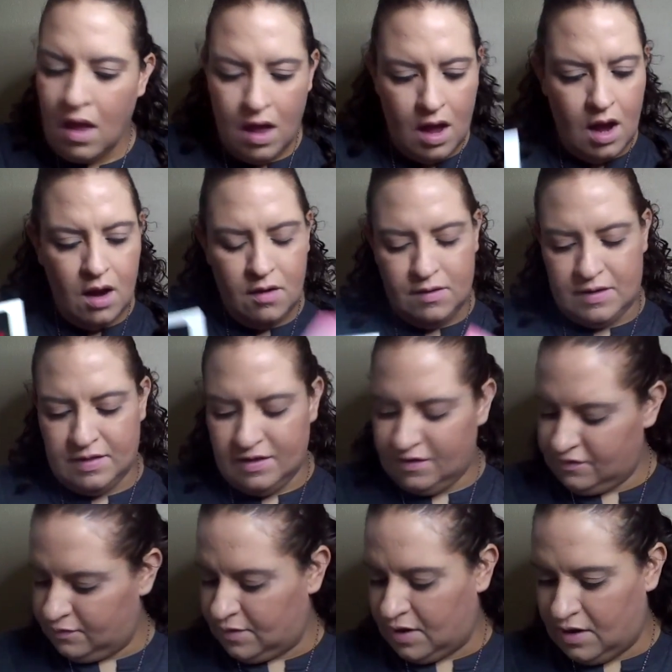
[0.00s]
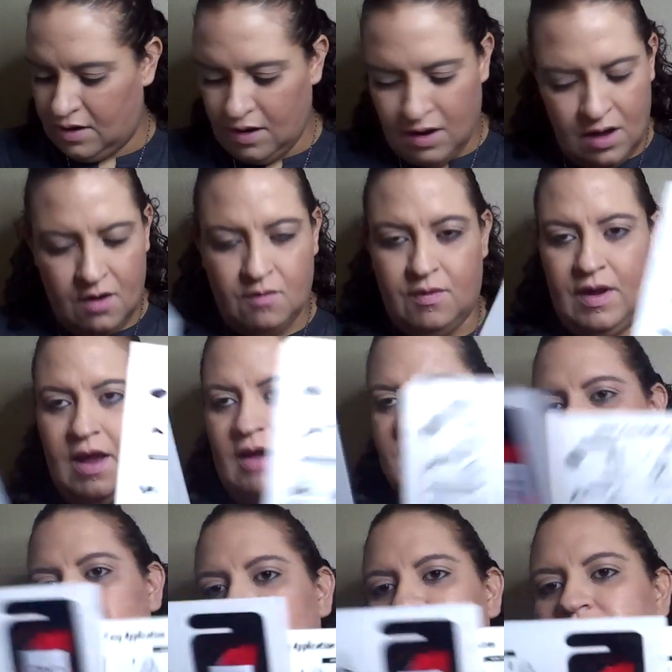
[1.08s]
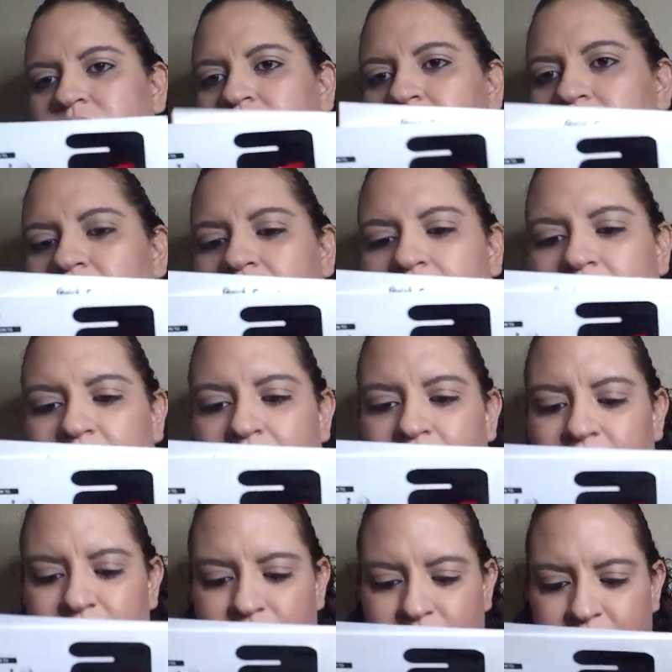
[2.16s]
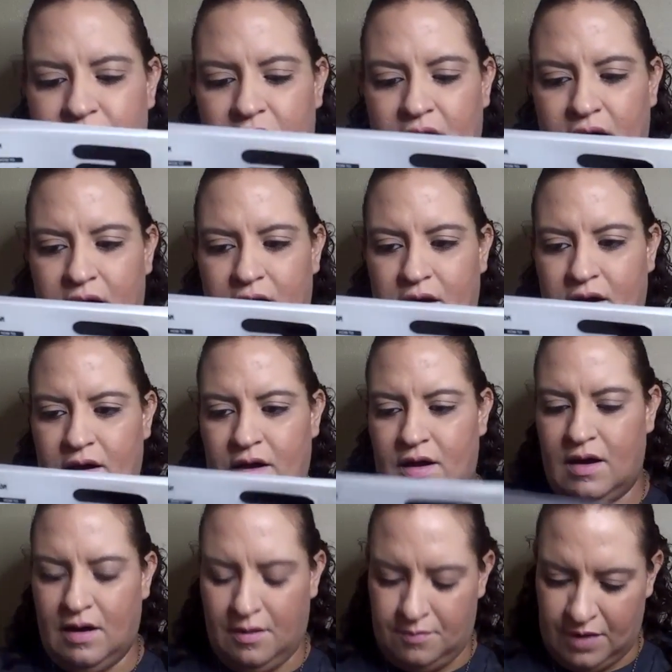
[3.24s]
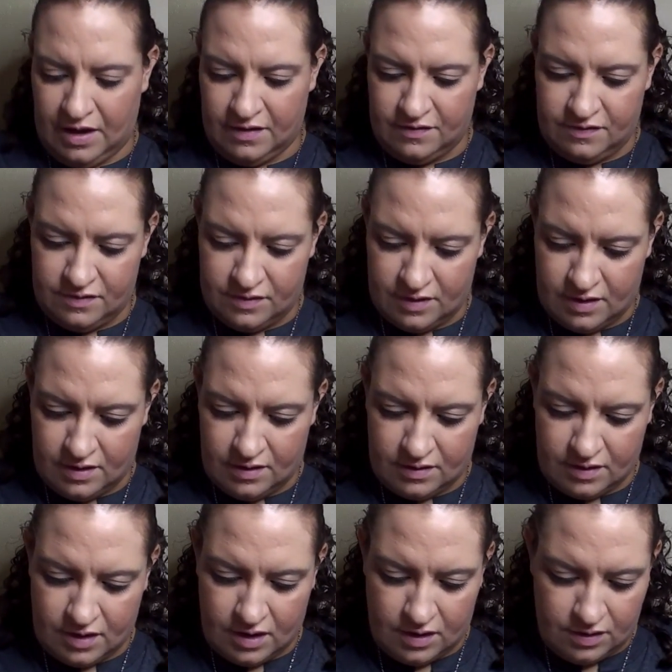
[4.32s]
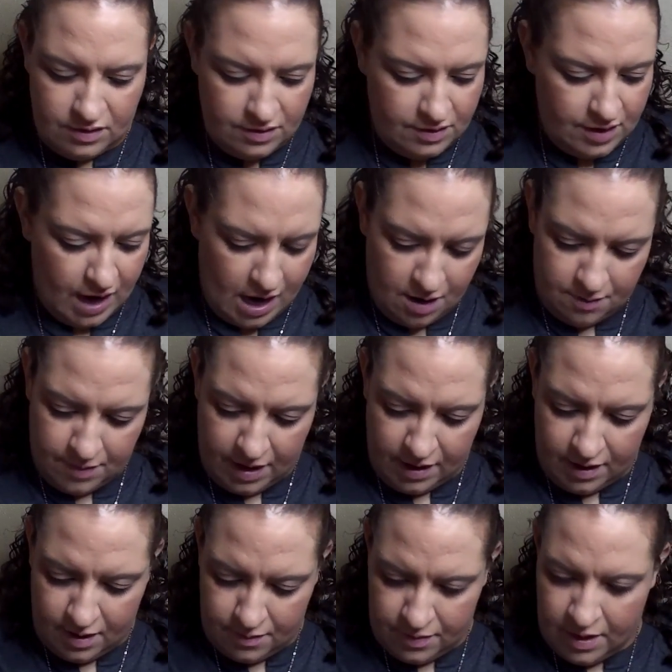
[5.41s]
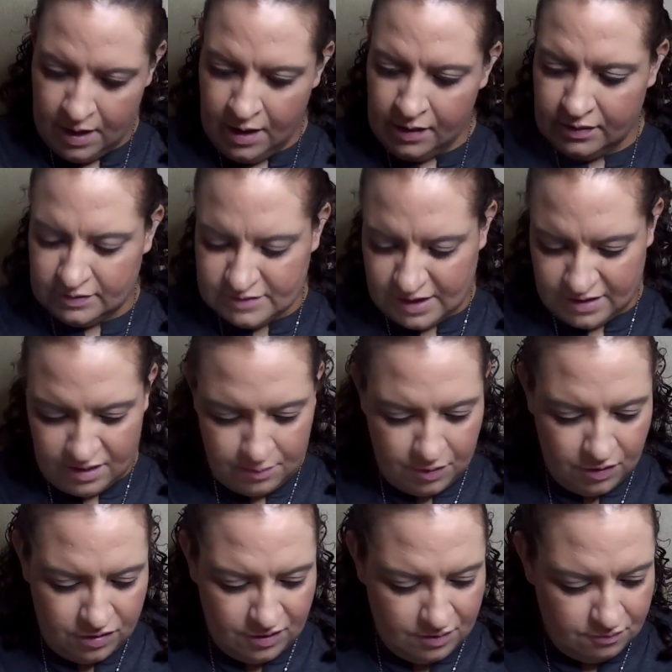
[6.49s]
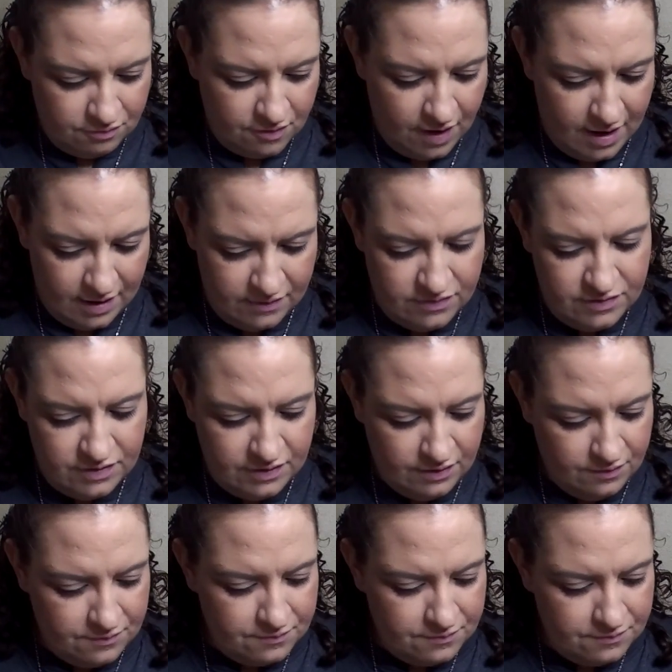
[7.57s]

Oh, and this one, we got 2 more of the Insta Color hair makeup. Looks like they're both in red, too.